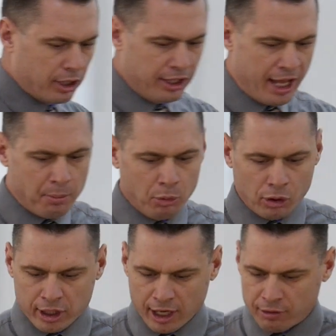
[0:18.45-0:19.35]
And that
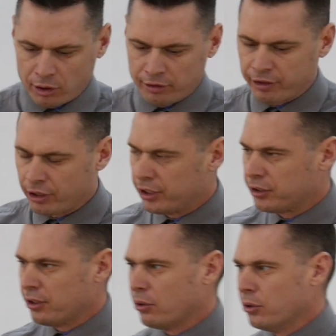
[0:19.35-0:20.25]
morning, I really felt like
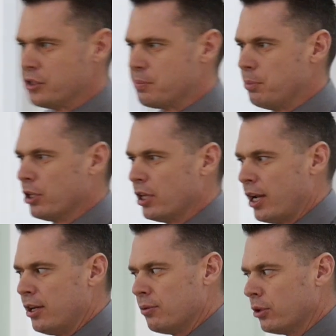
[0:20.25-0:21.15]
the Holy Spirit, and I
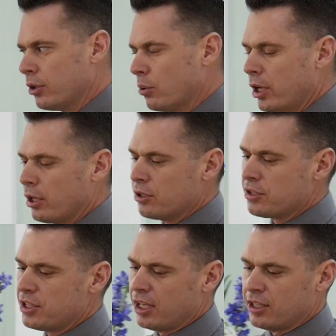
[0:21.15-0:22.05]
didn't really quite
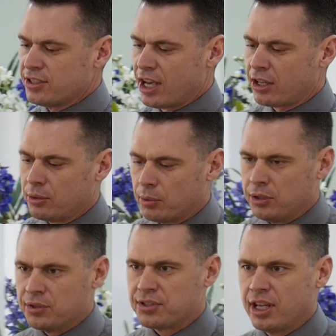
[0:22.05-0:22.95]
understand exactly what he
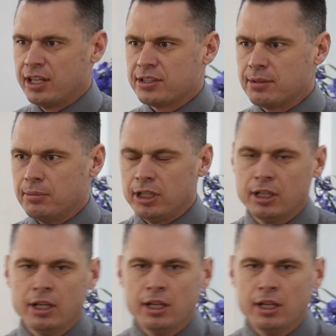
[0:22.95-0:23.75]
was saying to me,